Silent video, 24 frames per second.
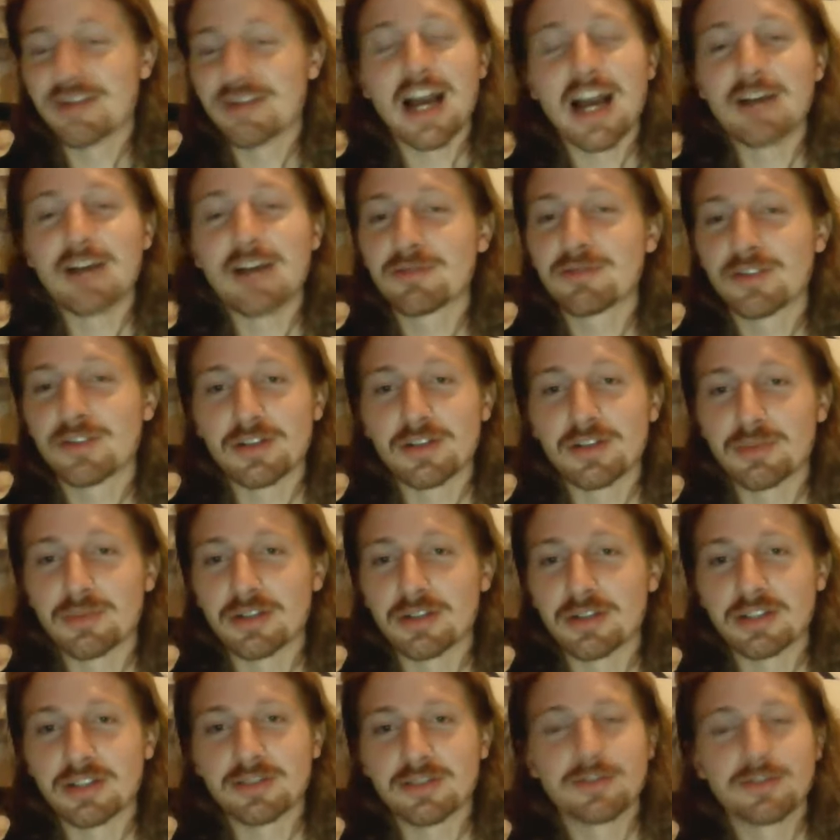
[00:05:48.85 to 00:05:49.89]
absolutely
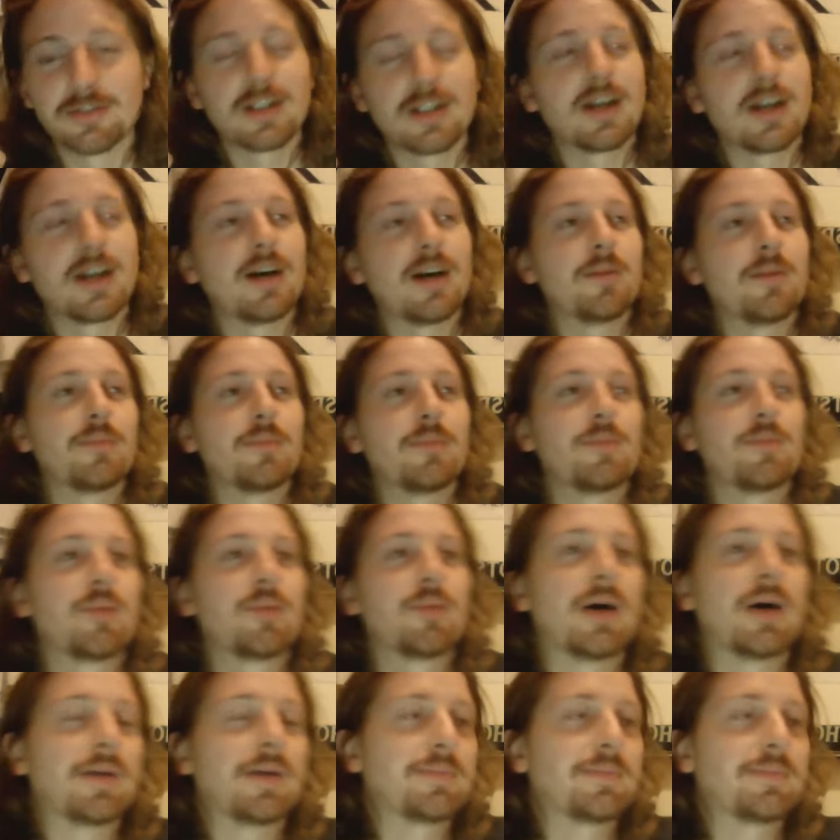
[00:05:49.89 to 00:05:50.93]
brilliant.
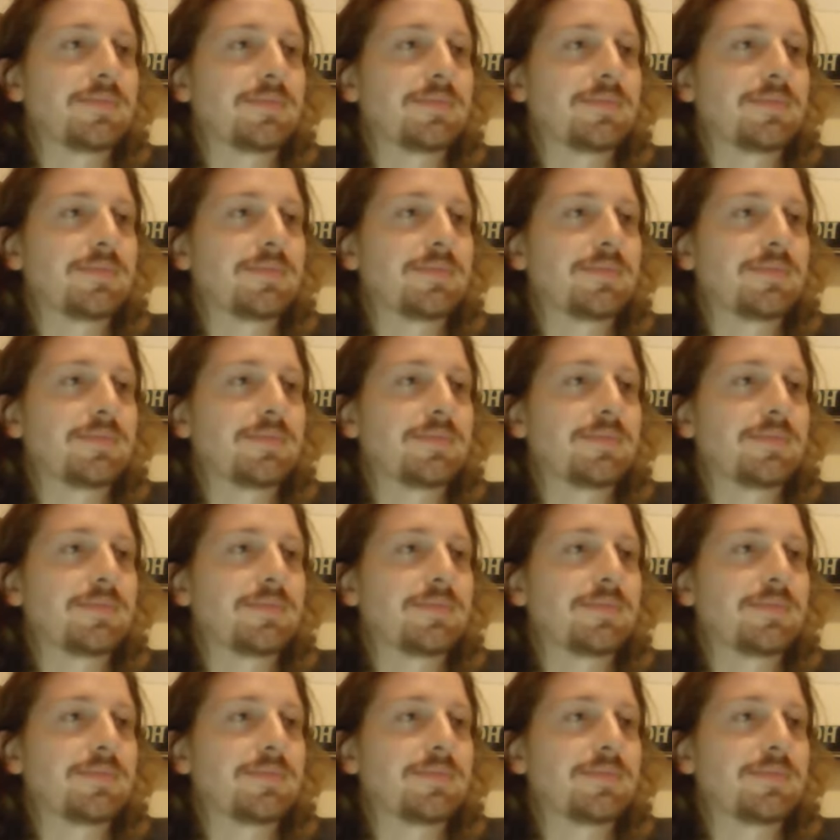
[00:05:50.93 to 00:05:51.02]
But